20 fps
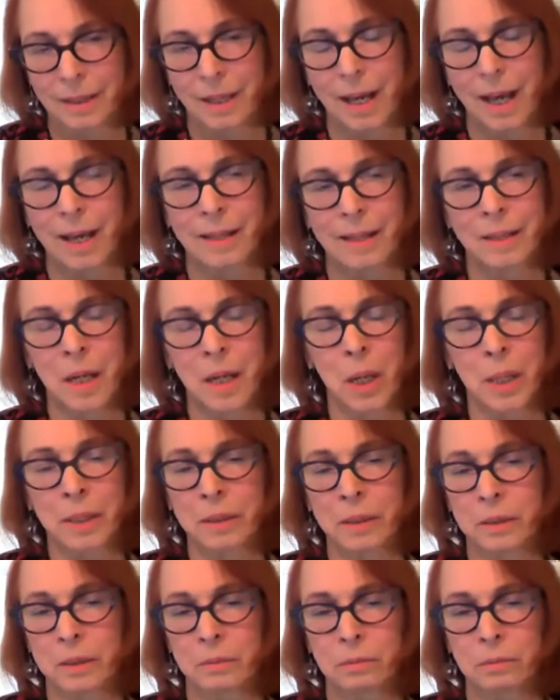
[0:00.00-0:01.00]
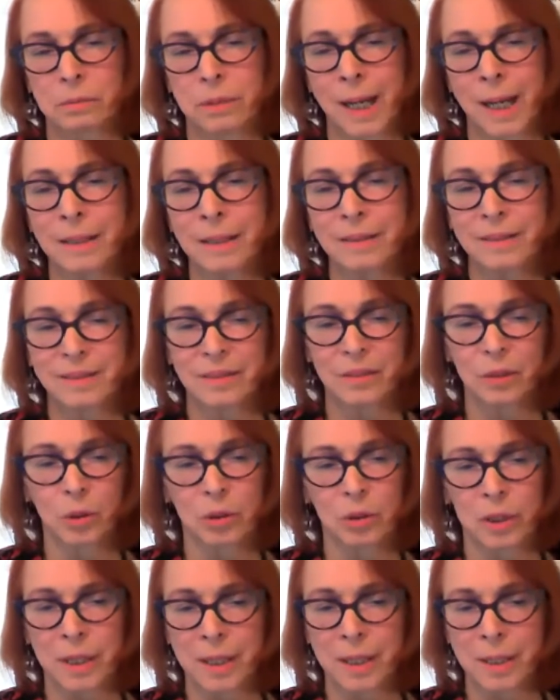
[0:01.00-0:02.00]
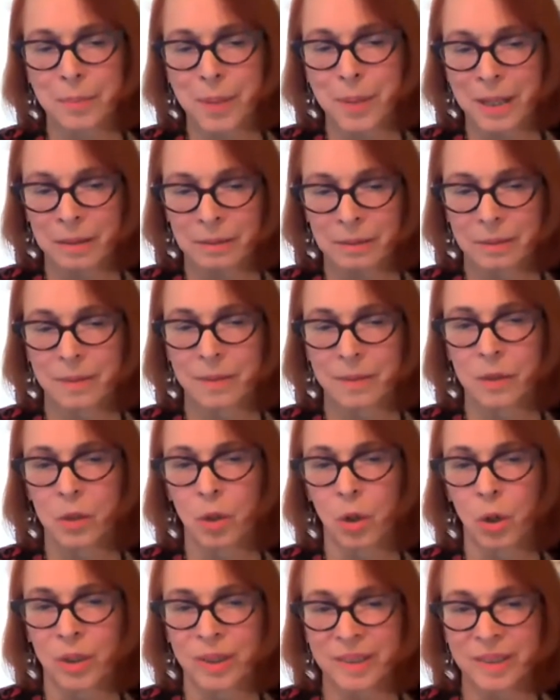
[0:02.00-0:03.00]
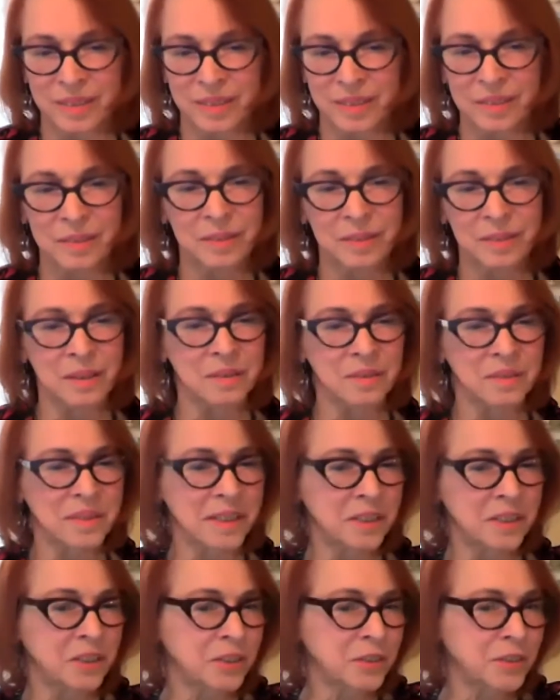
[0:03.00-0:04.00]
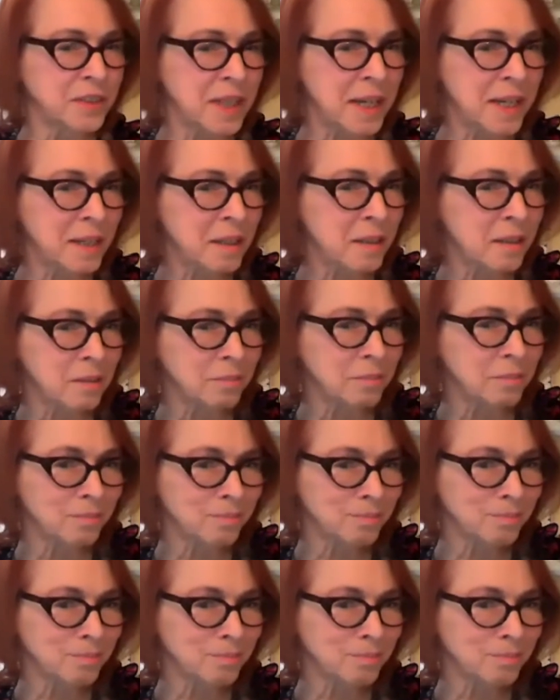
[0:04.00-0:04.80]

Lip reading: And I could write a story about the causes of each flare,